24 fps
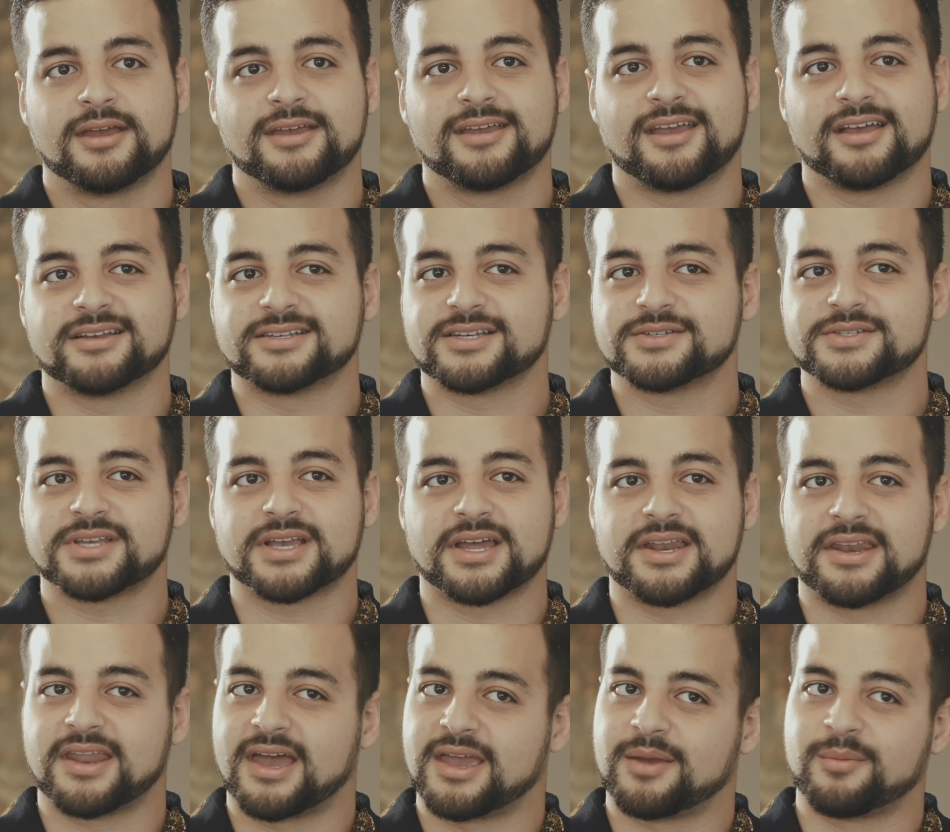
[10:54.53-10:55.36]
Yeah, that sounds like
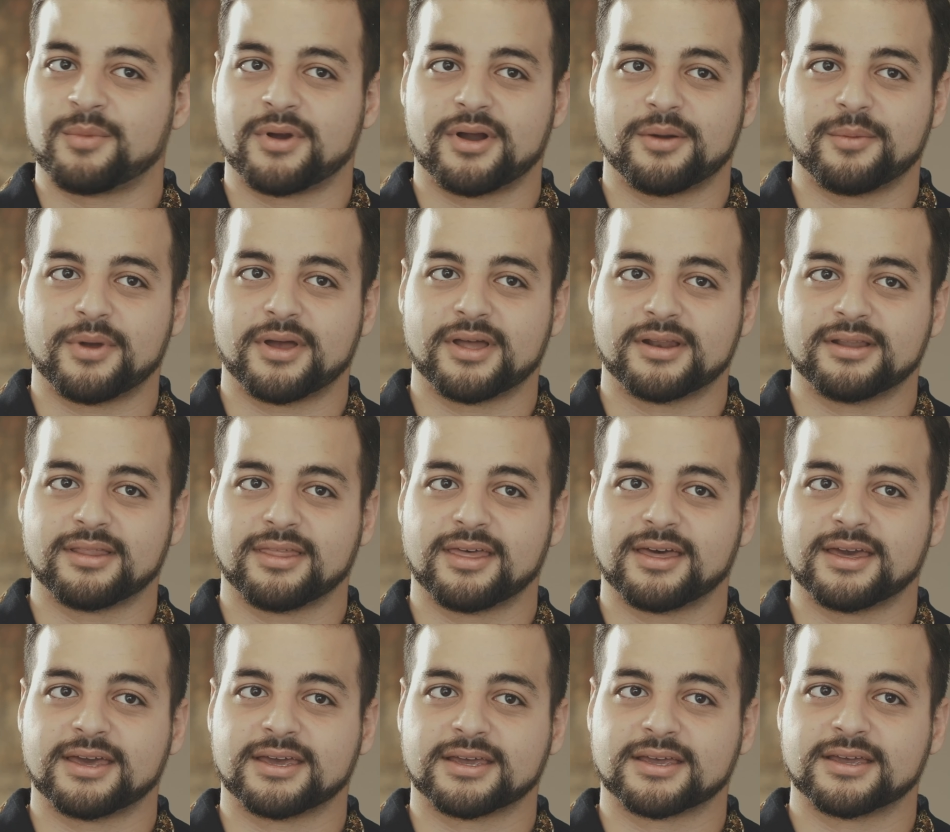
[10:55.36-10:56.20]
a nightmare, man.
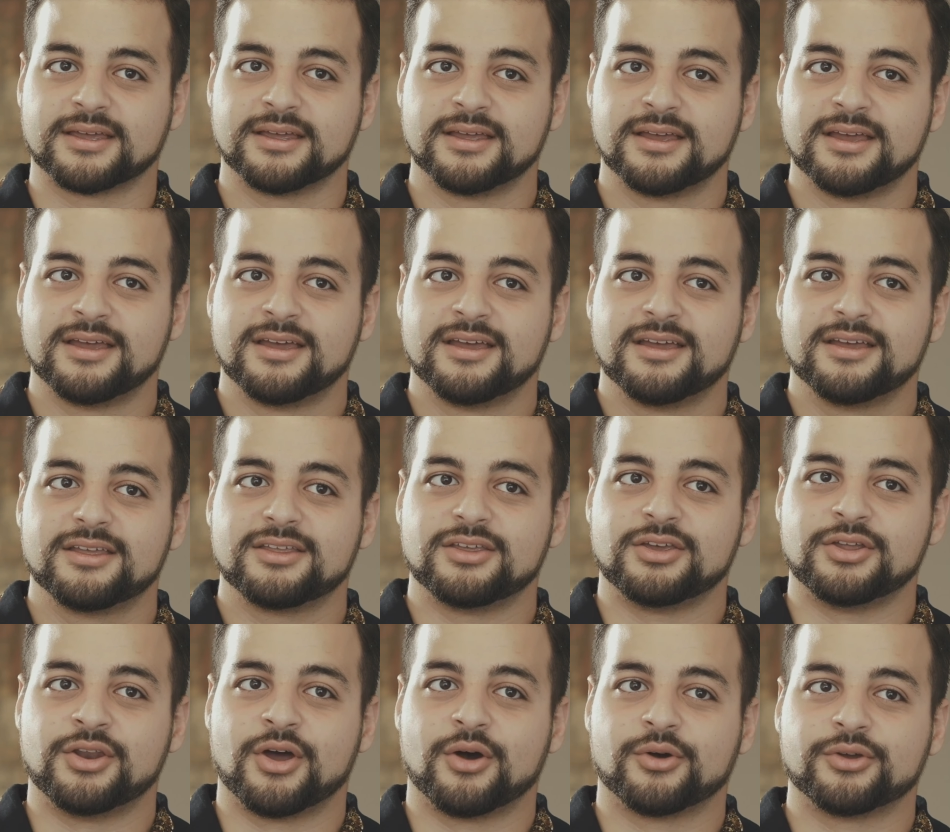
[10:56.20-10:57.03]
But
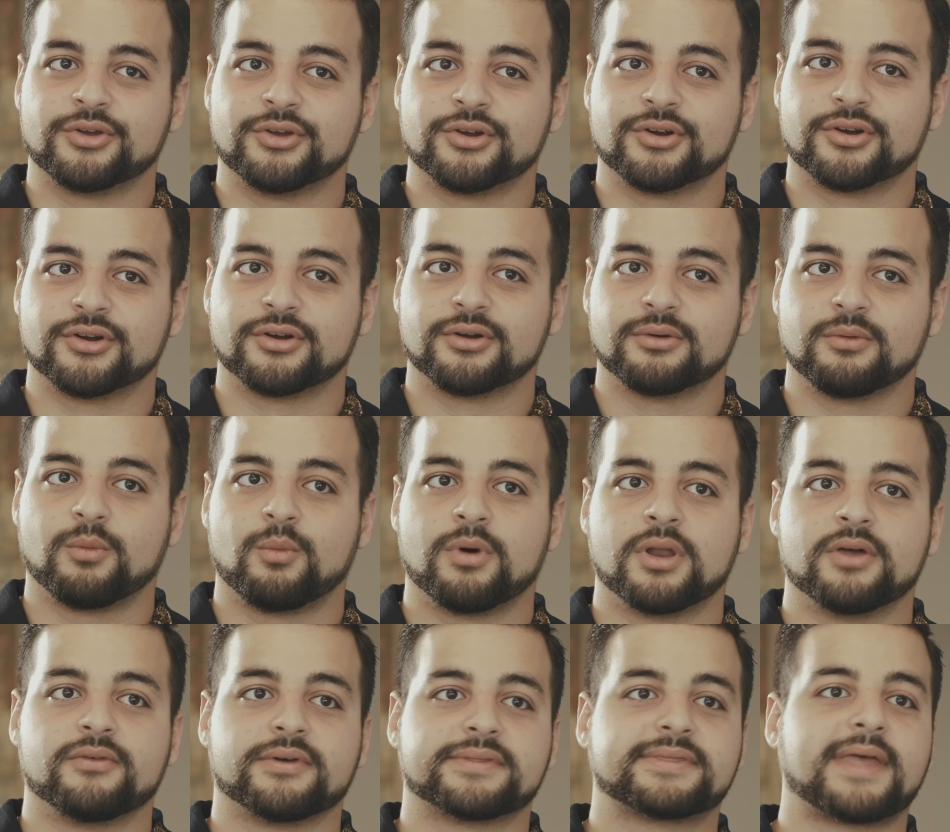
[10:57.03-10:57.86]
you're
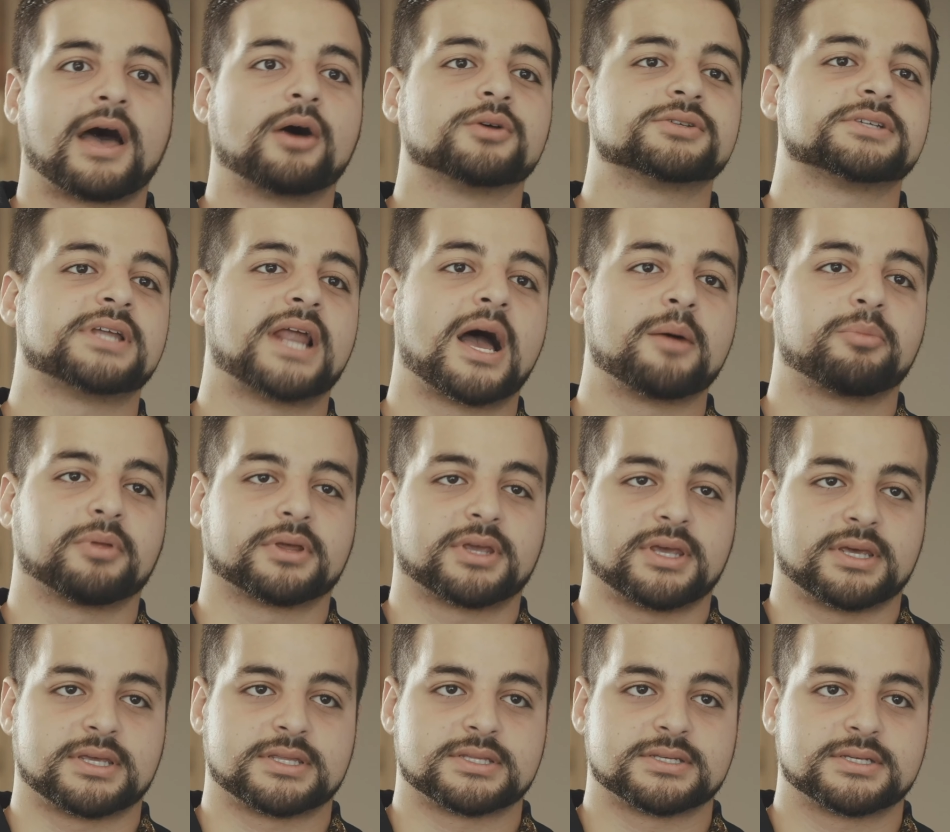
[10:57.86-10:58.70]
one of 1,000
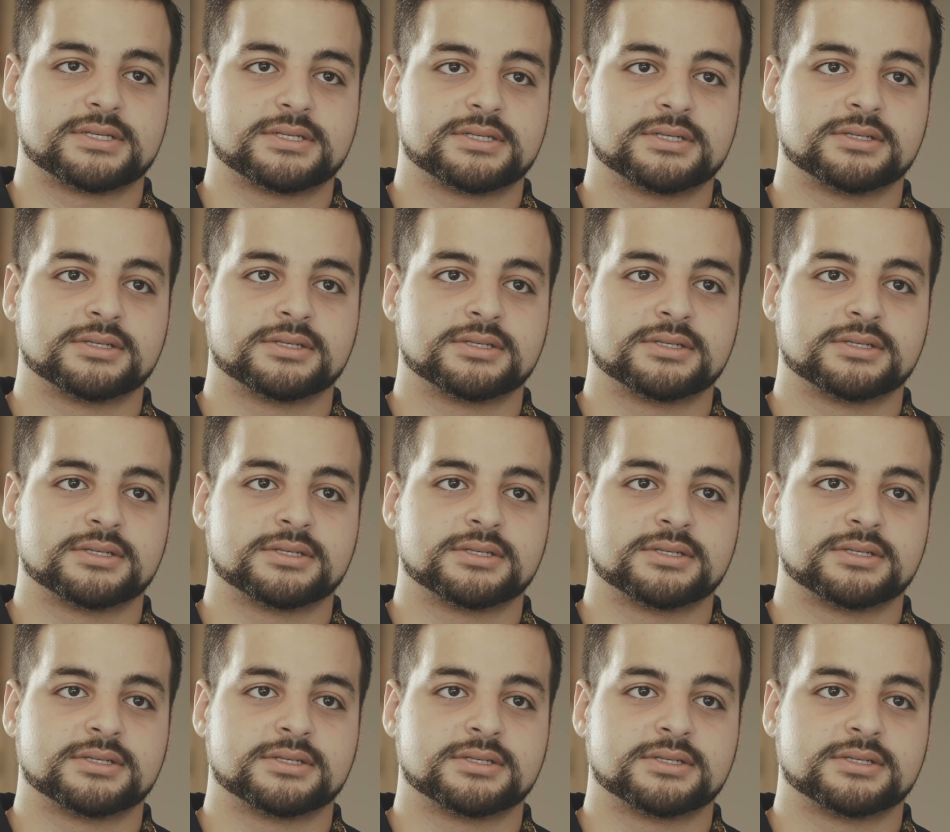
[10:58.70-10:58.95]
applicants,